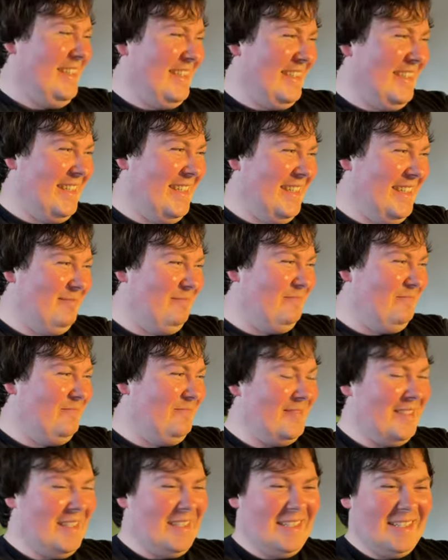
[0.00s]

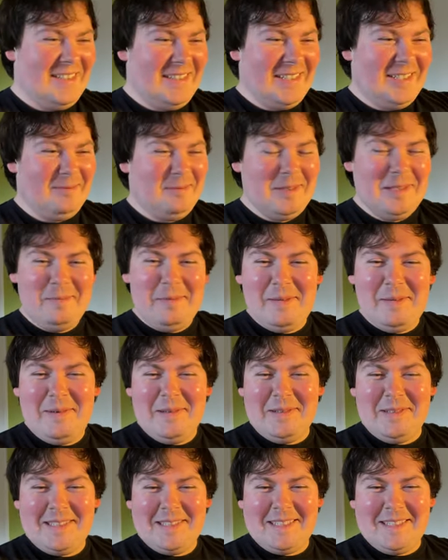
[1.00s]
That'll help with the baby
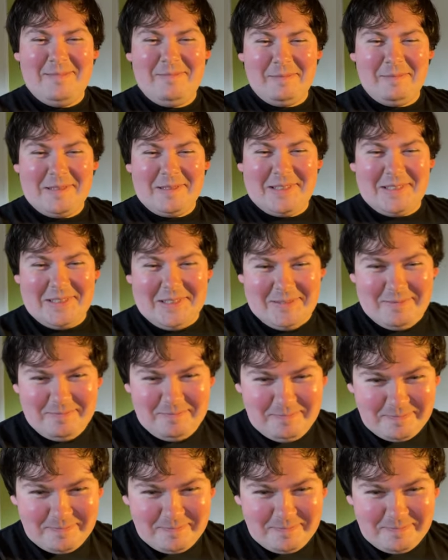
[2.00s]
going to sleep, I'm sure.